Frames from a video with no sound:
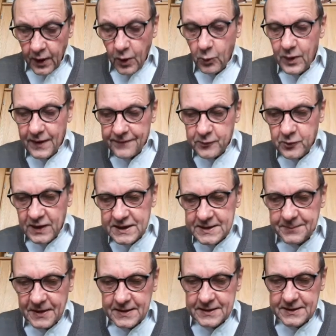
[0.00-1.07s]
We have to
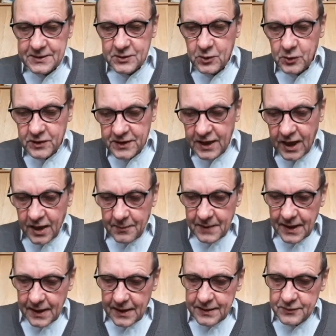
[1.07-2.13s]
expect this good
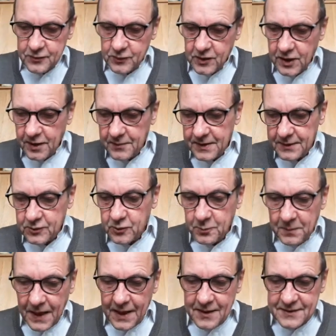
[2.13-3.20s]
karma to come and to
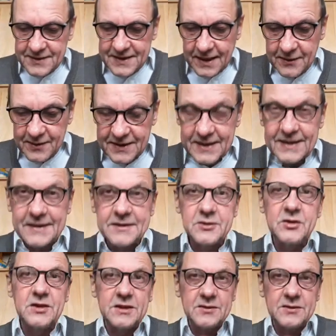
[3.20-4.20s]
balance out the energy.